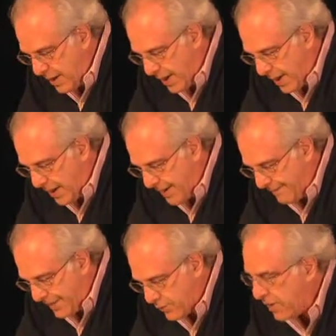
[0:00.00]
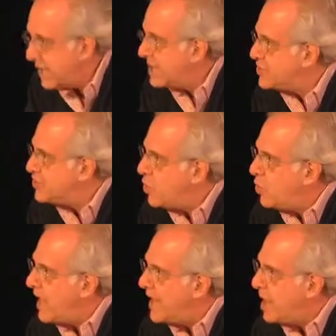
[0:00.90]
There really is no
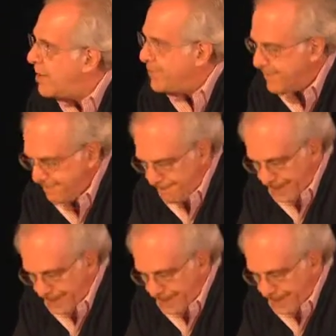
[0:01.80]
let-up.